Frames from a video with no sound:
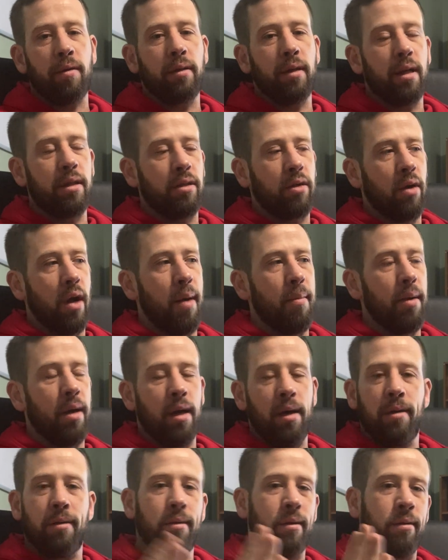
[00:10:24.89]
And so I'm going
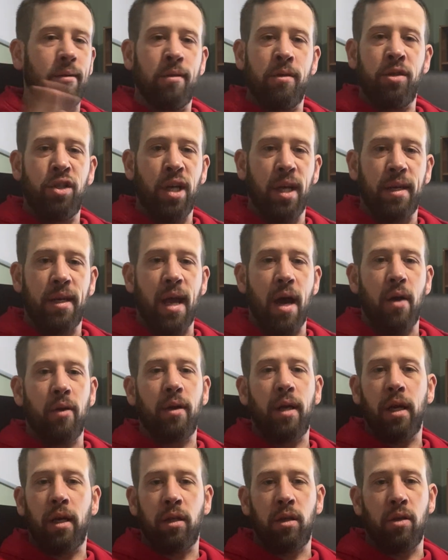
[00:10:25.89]
to shut down
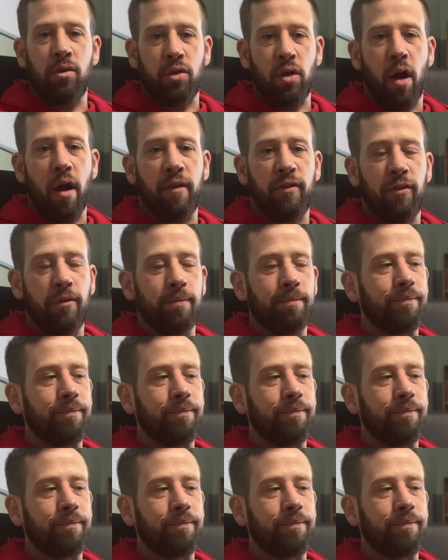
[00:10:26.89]
and close off.